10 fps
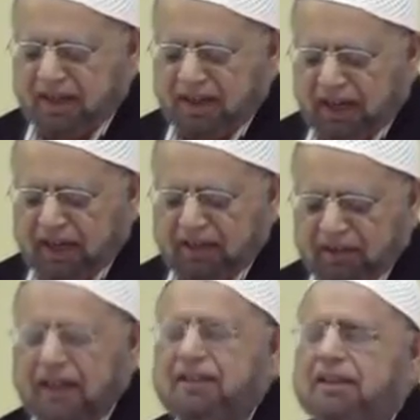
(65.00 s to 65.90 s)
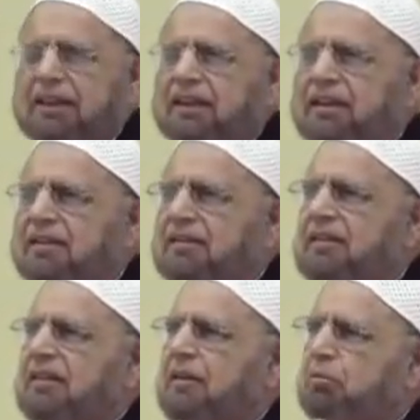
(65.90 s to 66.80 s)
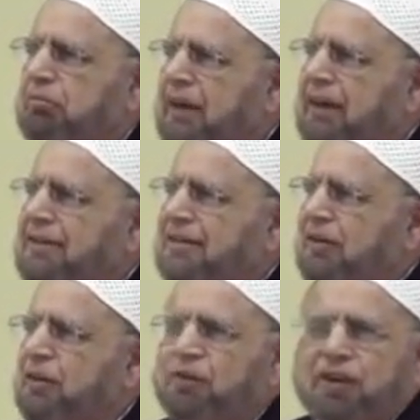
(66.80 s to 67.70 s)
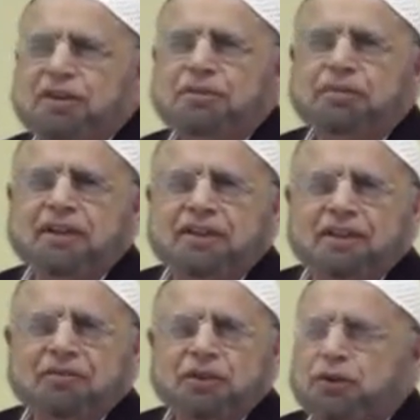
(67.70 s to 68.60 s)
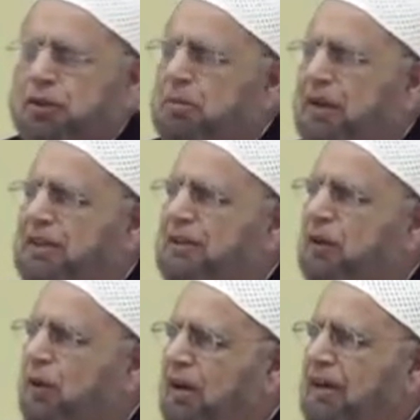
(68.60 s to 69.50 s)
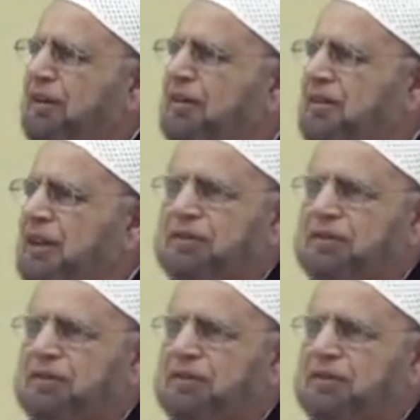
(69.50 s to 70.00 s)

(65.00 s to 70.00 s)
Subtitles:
And I read the minutes of the first meeting which took place in Orlando.